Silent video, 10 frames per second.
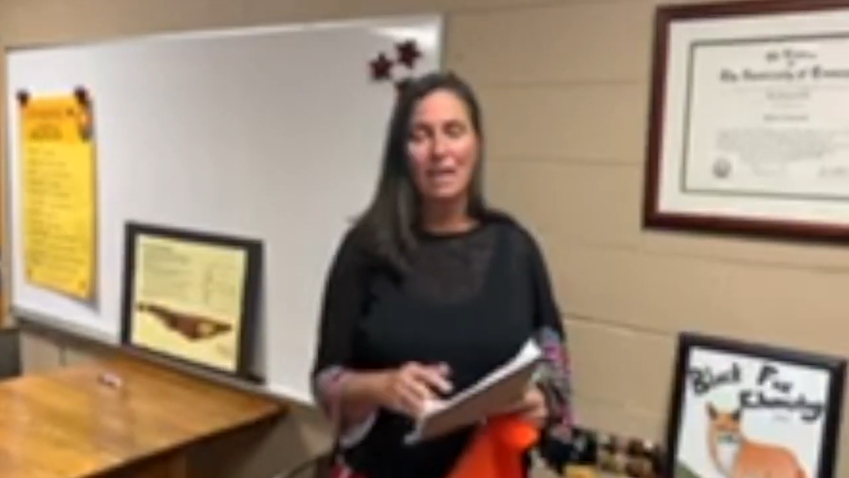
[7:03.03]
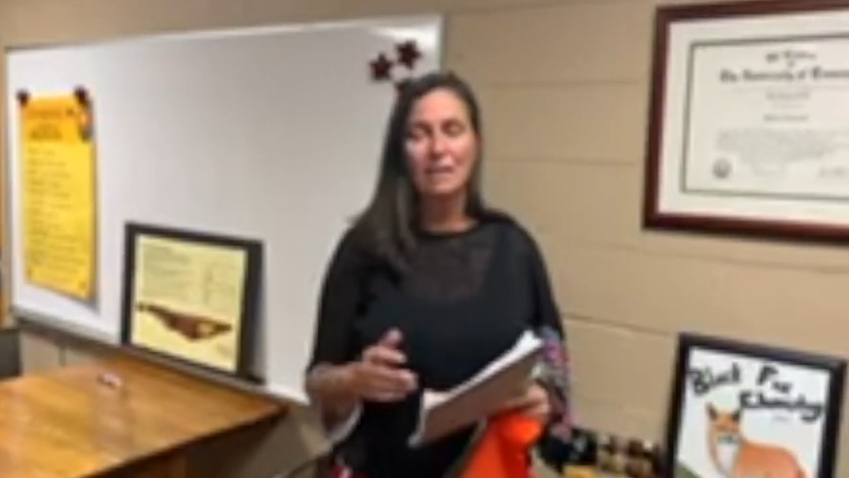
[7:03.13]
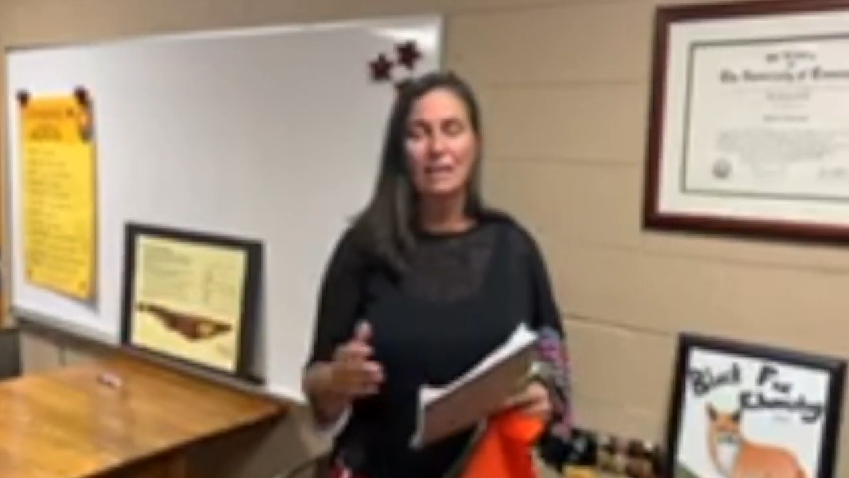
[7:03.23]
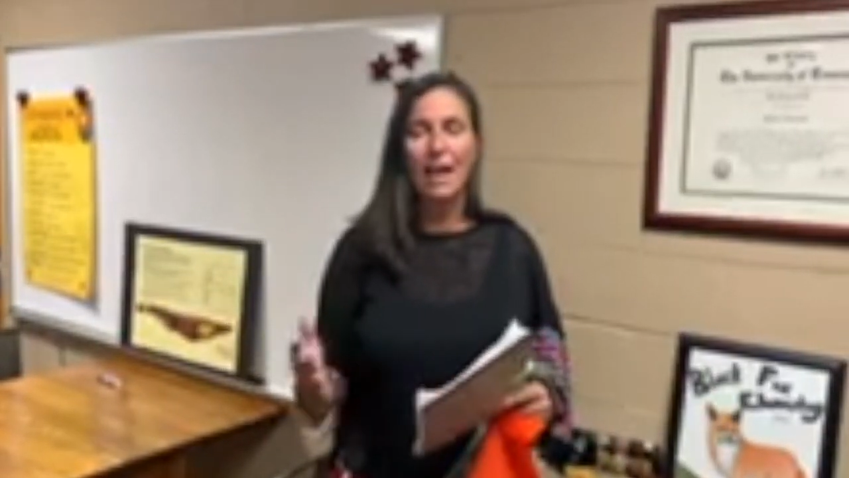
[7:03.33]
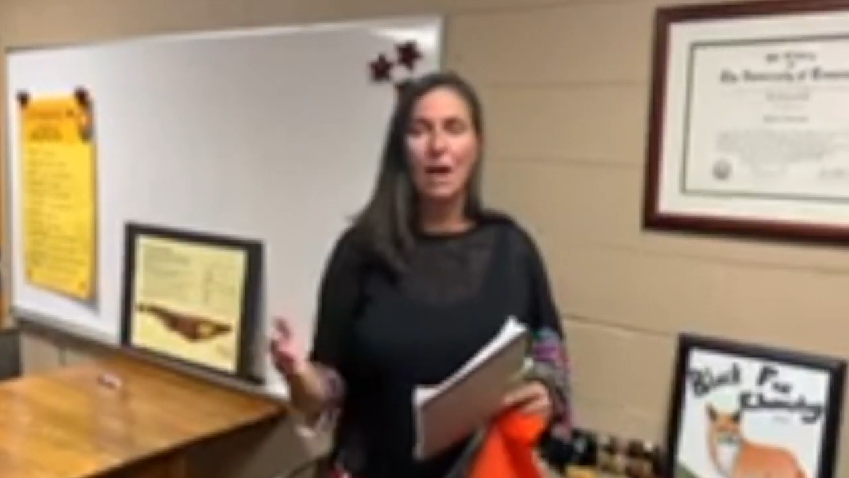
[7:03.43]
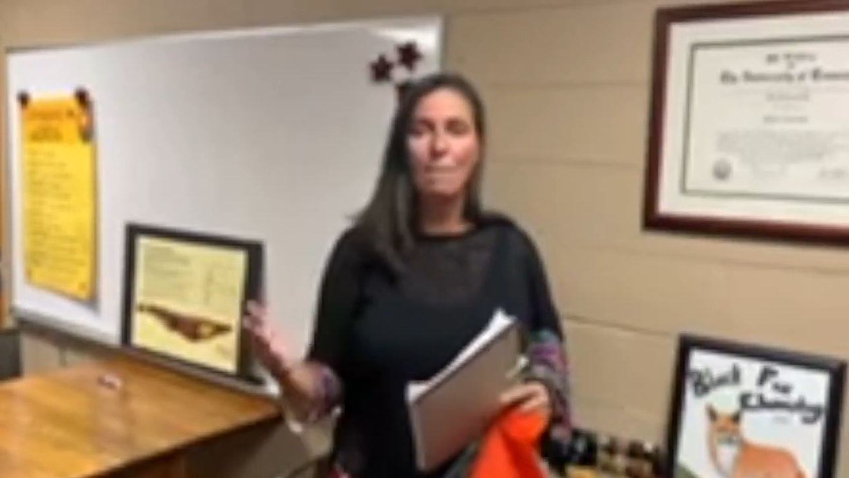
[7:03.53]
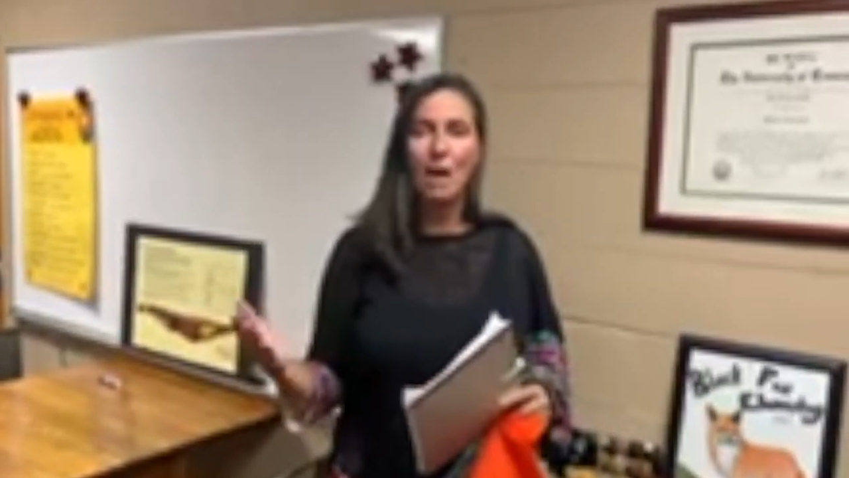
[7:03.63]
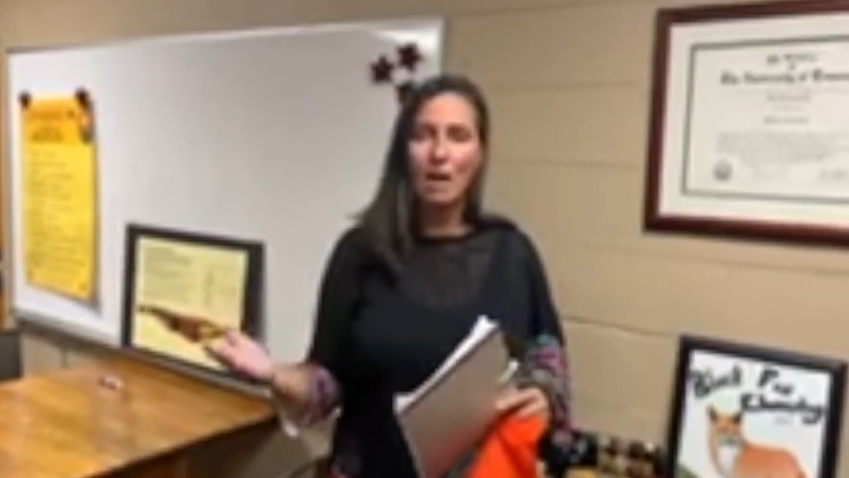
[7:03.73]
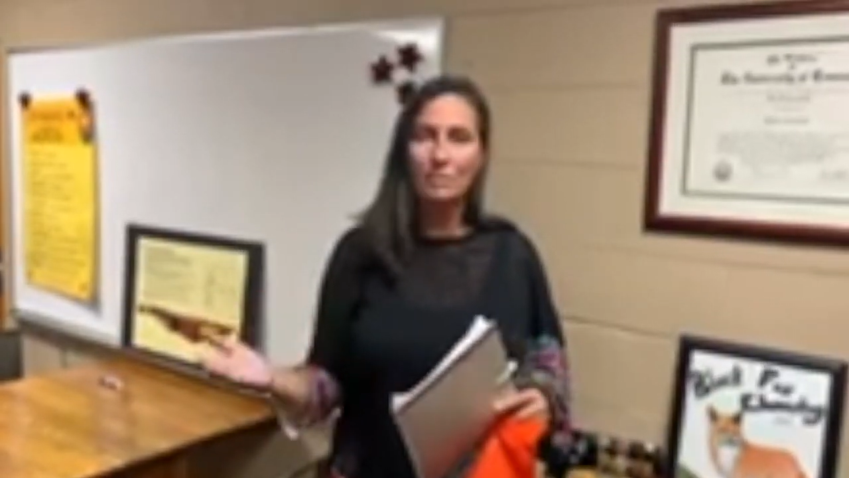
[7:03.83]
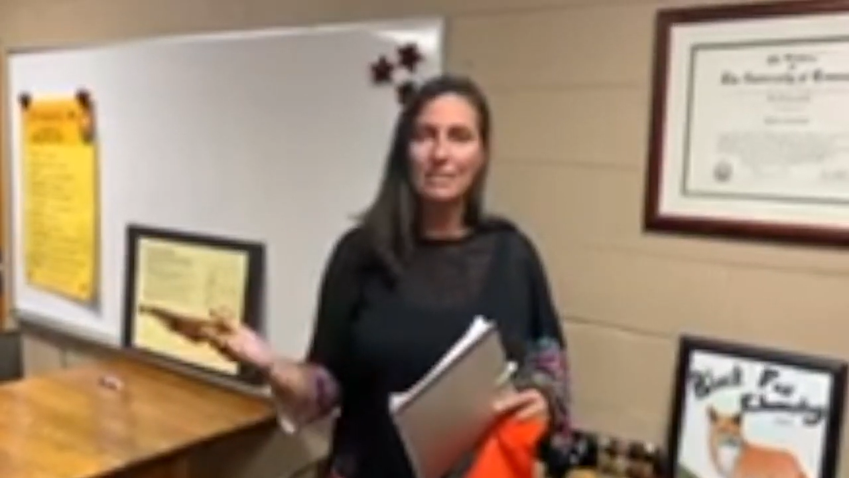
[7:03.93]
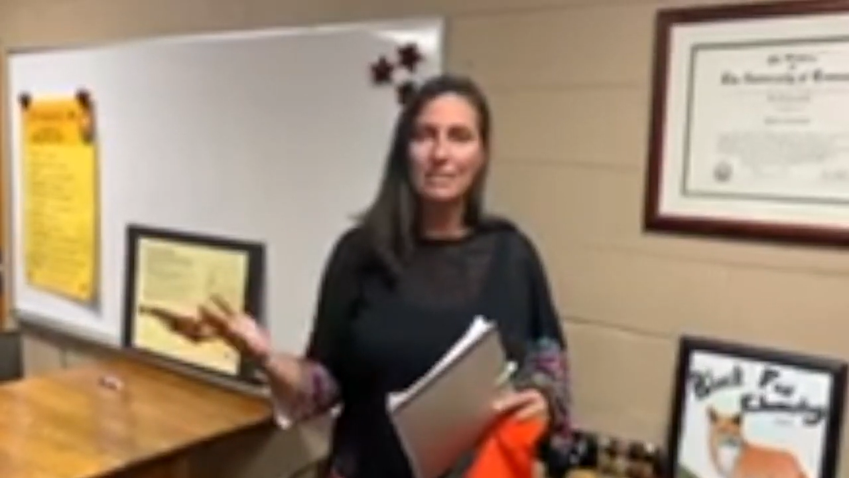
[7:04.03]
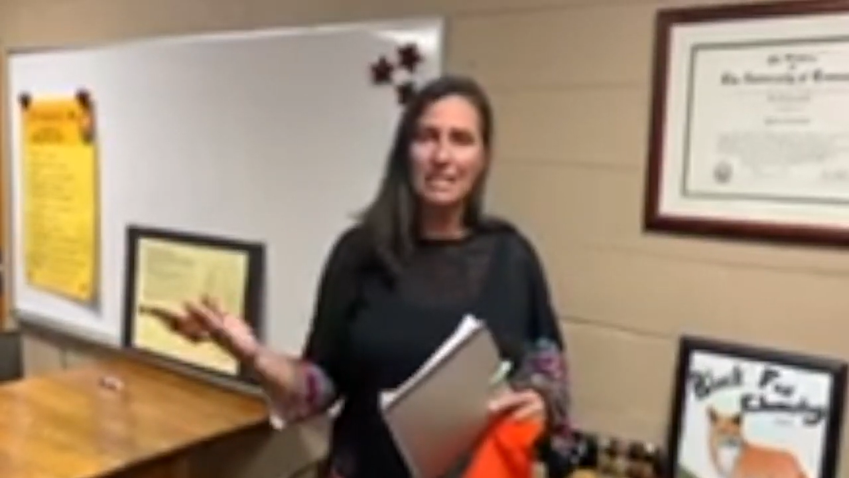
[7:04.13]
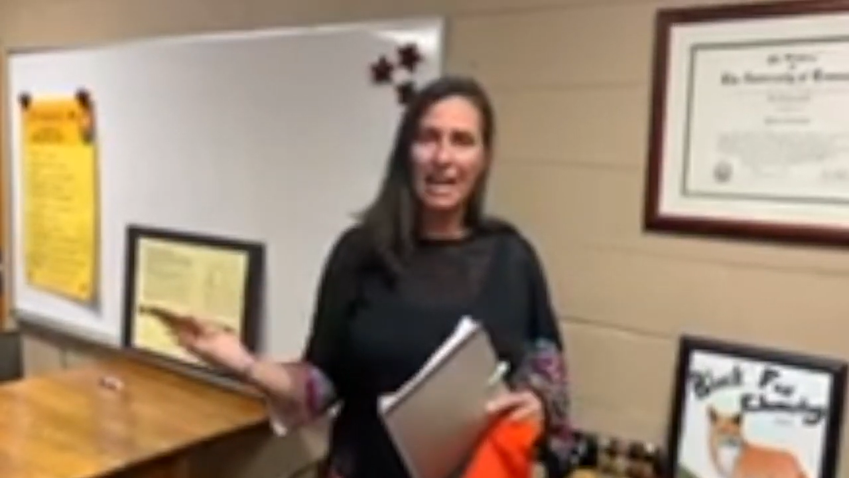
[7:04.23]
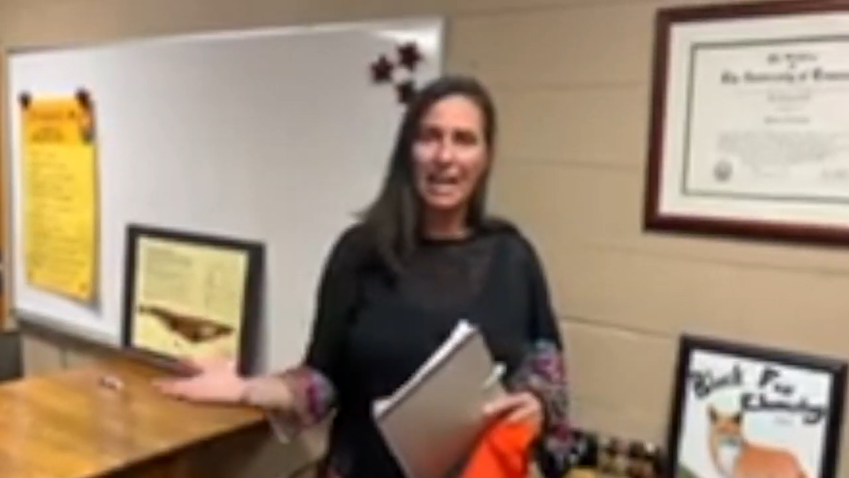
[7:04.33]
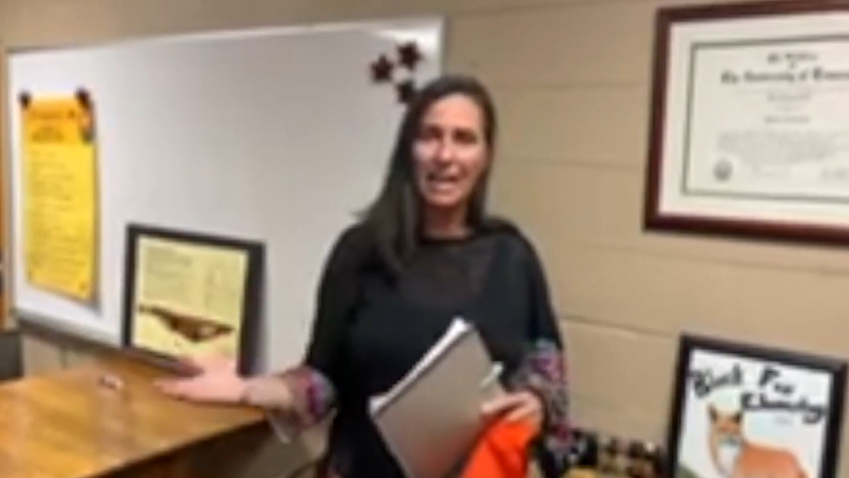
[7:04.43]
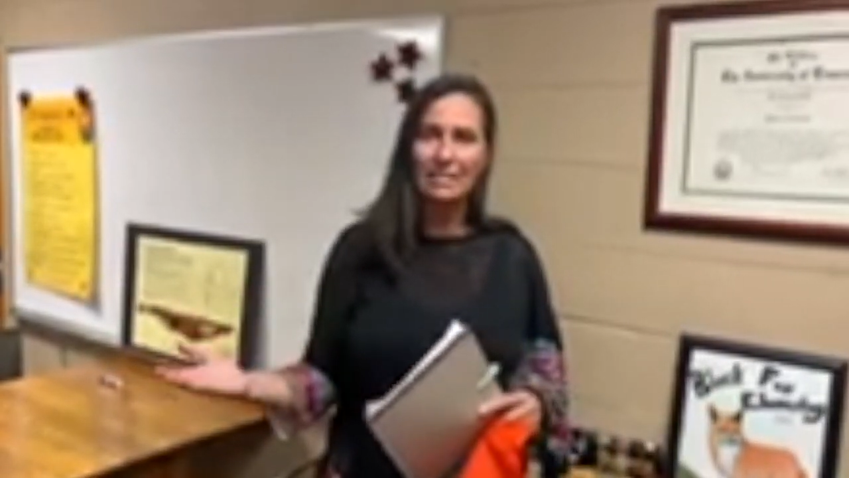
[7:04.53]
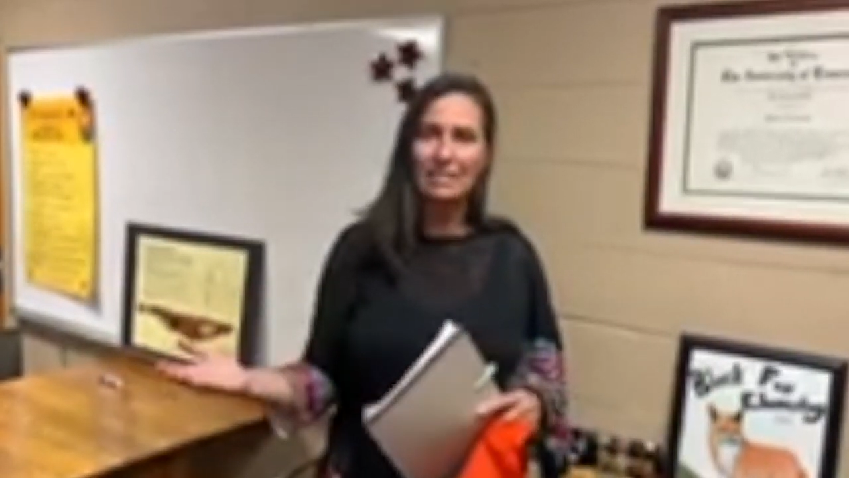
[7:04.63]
Now, moms and dads,